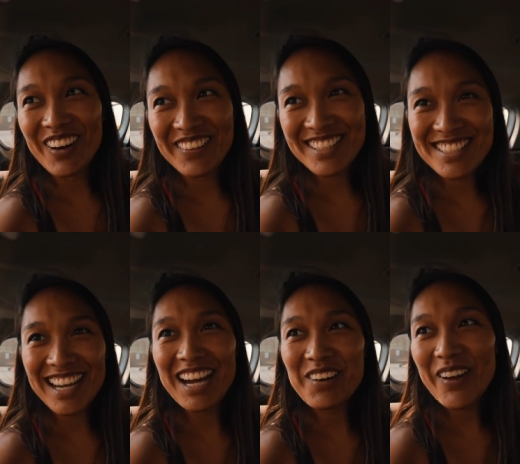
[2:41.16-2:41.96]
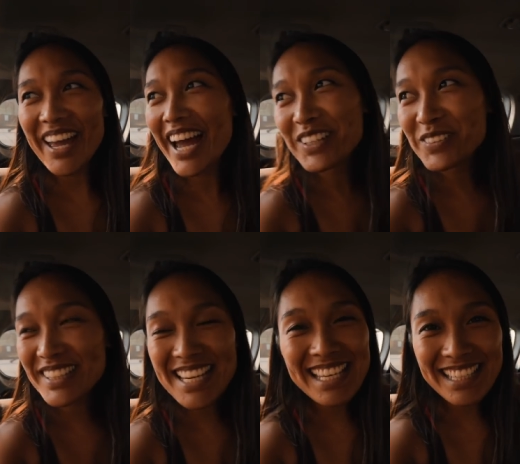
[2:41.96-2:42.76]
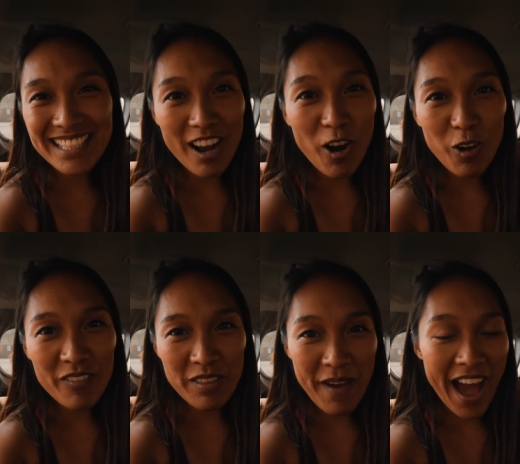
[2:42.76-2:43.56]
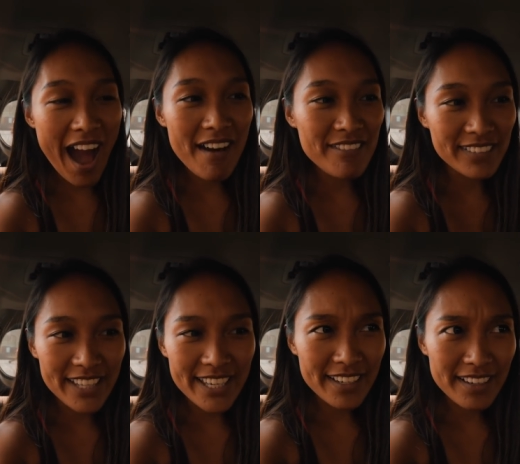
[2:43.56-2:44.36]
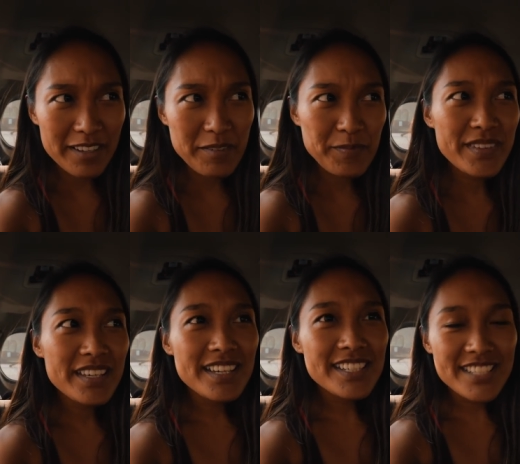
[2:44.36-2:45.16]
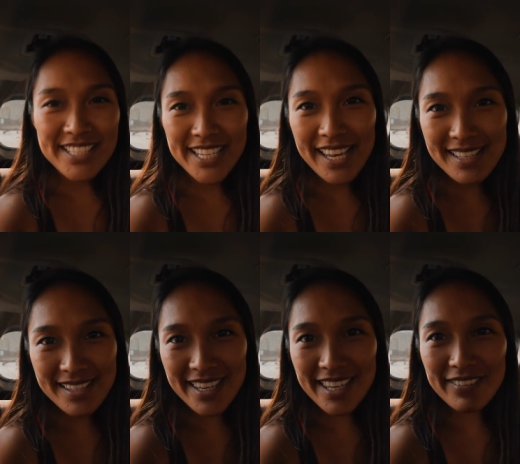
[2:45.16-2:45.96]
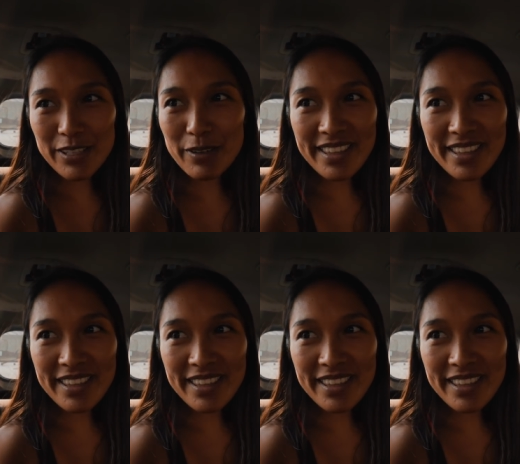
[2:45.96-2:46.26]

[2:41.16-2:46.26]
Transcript: on this highway. I don't think that all of them have like um, just tickets they give you.